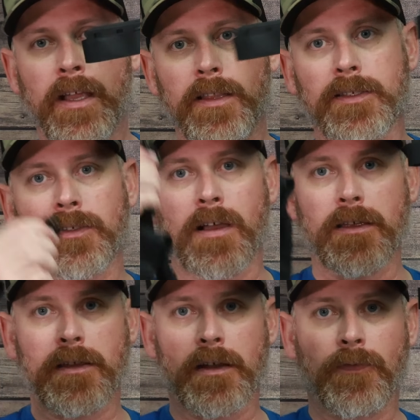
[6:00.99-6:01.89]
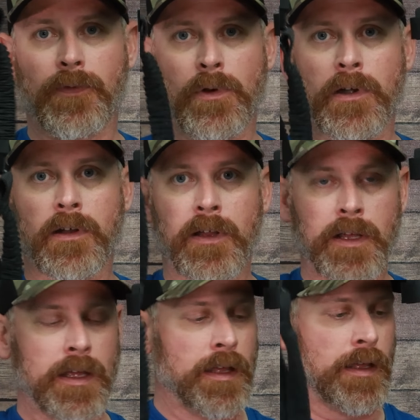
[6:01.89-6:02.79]
and this is all you can afford,
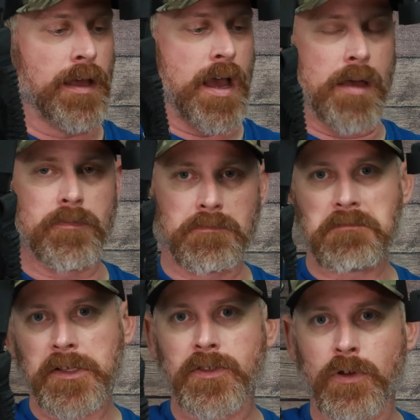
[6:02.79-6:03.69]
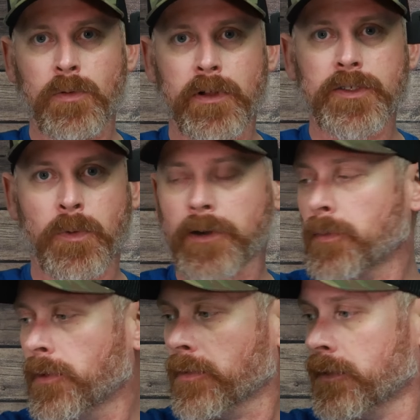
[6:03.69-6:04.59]
it's doable, it's
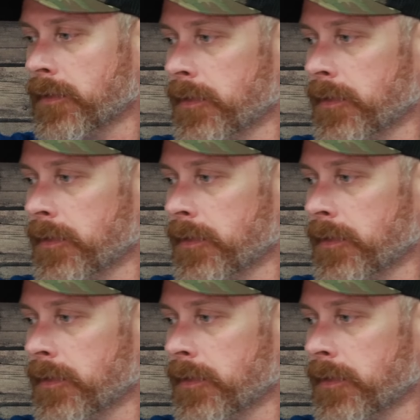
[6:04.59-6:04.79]
workable.